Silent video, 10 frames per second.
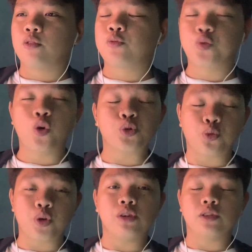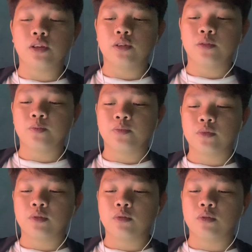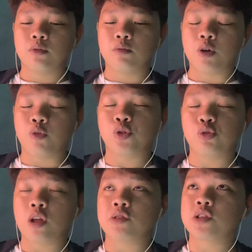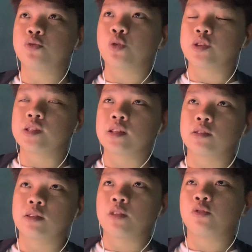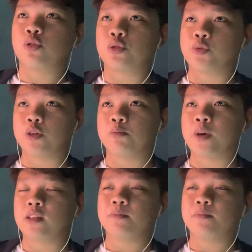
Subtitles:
photoreal. Well, for 2004, it's not that photoreal, but